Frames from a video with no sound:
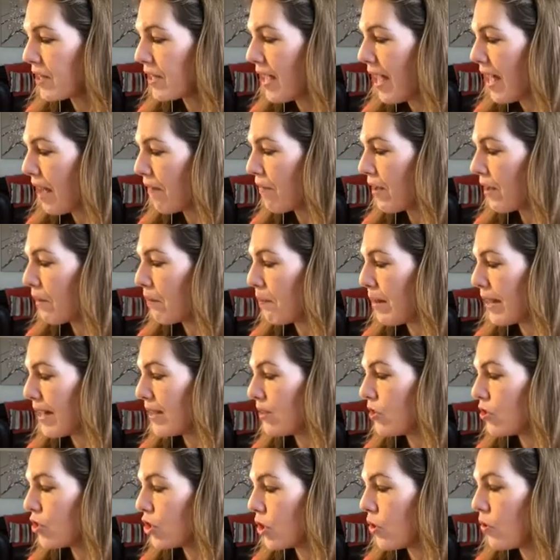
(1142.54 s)
having
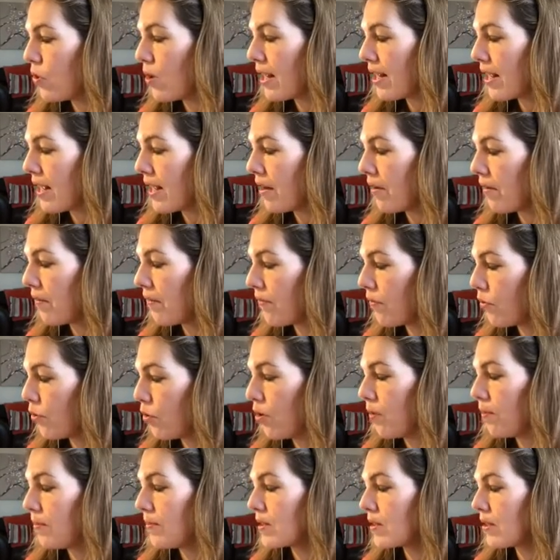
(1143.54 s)
been duly
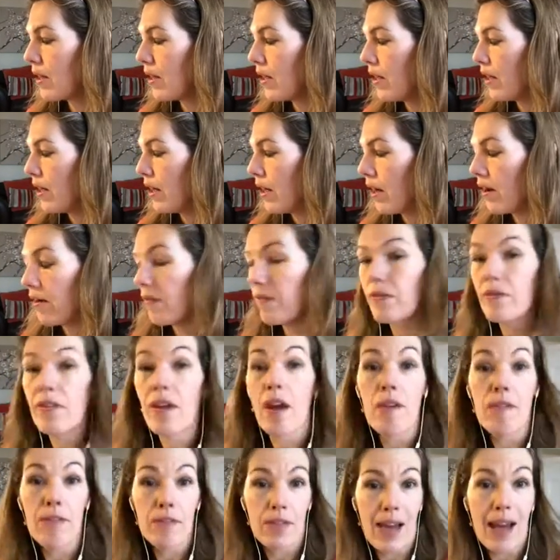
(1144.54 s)
informed of
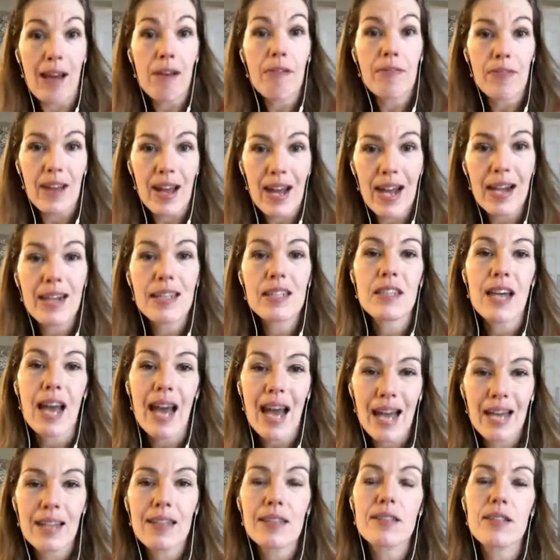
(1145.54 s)
that fact
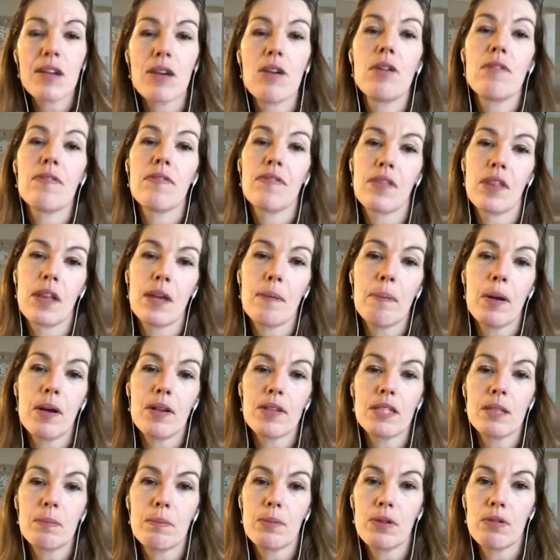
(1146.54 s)
and of the
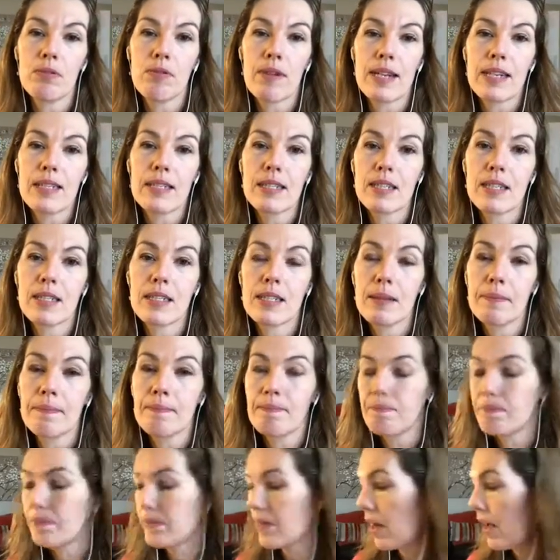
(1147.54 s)
possible risks.
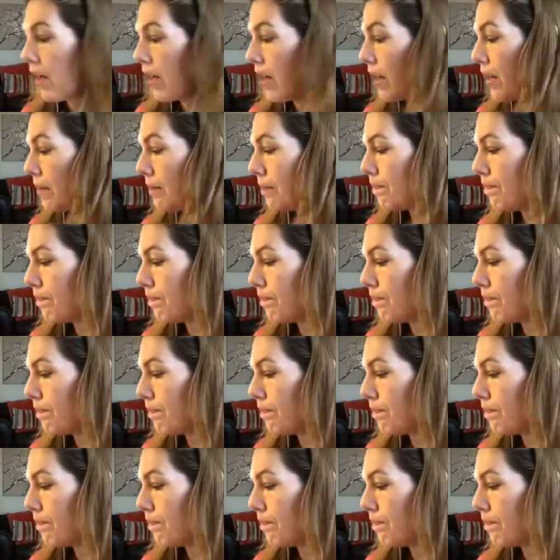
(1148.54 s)
Now